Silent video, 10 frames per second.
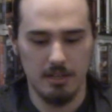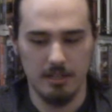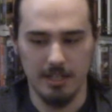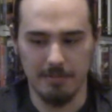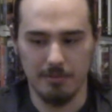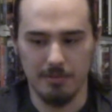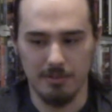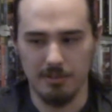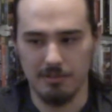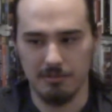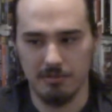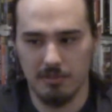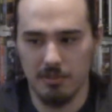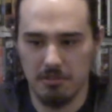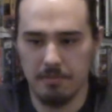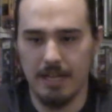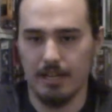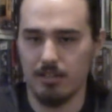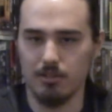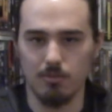Deadpool goes
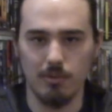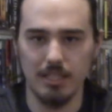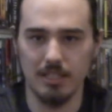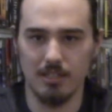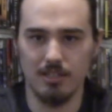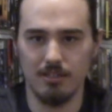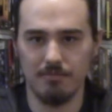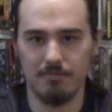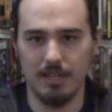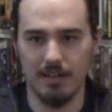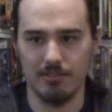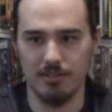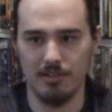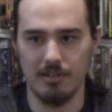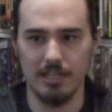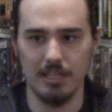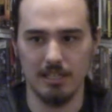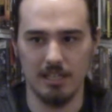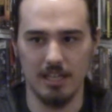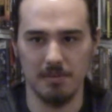back to Weasel after he
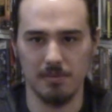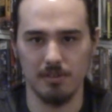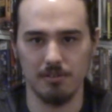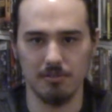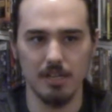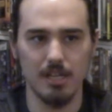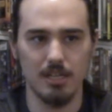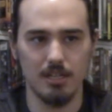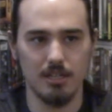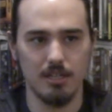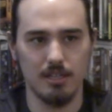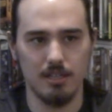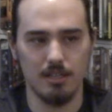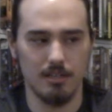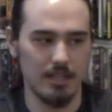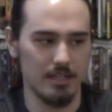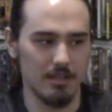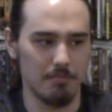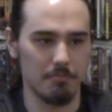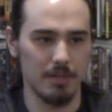and Cable end
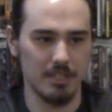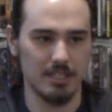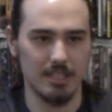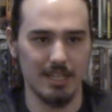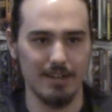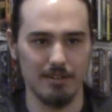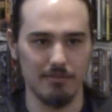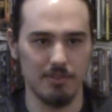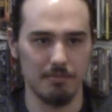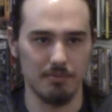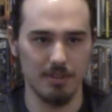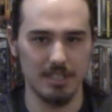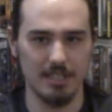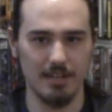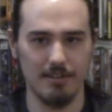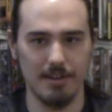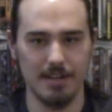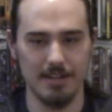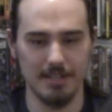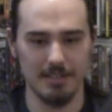up busting out of the prison
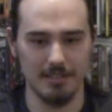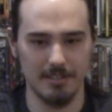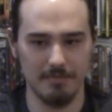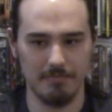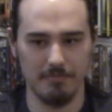area, and